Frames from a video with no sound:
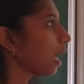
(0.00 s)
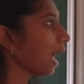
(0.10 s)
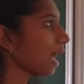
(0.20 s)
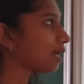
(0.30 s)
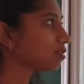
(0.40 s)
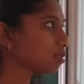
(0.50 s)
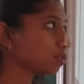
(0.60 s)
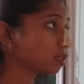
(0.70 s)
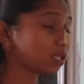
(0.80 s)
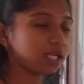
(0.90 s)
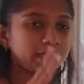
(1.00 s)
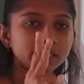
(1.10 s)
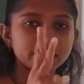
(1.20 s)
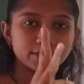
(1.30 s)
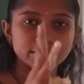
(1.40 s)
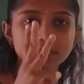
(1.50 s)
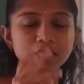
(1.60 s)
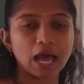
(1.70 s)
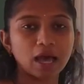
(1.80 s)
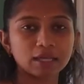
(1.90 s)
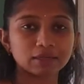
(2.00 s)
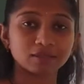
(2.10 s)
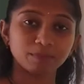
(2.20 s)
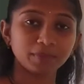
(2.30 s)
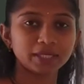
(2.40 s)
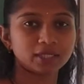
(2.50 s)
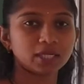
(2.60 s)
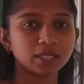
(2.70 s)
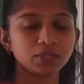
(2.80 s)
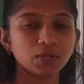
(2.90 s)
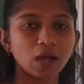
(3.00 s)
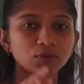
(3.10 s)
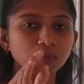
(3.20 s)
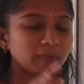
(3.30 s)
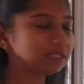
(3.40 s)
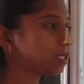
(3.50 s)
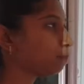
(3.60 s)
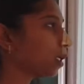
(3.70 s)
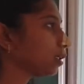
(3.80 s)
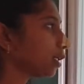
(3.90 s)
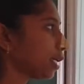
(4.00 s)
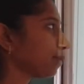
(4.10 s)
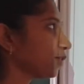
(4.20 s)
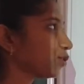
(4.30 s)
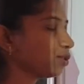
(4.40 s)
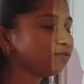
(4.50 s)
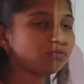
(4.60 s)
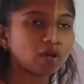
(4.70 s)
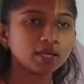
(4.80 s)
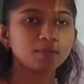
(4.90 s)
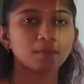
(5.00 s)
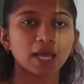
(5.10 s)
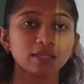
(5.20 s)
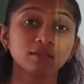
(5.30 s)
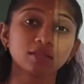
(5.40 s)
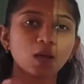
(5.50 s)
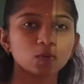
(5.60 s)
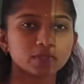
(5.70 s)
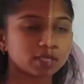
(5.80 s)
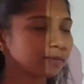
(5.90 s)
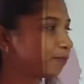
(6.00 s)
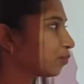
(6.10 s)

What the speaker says: As 3 digits are repeated, you have to multiply that equation 1 by 1000.